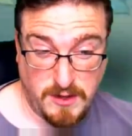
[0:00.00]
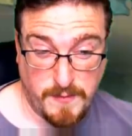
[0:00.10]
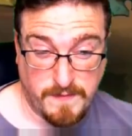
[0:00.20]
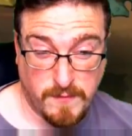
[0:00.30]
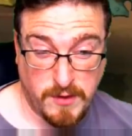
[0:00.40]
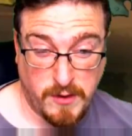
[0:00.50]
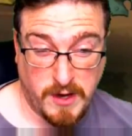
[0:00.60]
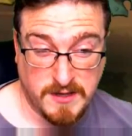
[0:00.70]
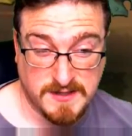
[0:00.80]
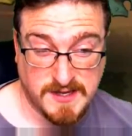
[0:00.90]
you before you
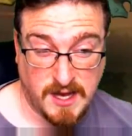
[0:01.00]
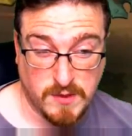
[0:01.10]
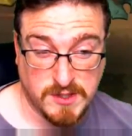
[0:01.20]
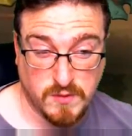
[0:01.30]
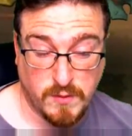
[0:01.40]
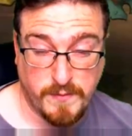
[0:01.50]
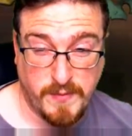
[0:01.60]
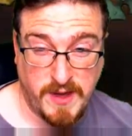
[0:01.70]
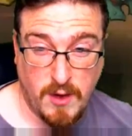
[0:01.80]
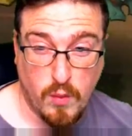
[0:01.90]
get an attack, which will
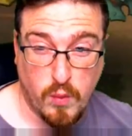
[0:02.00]
be a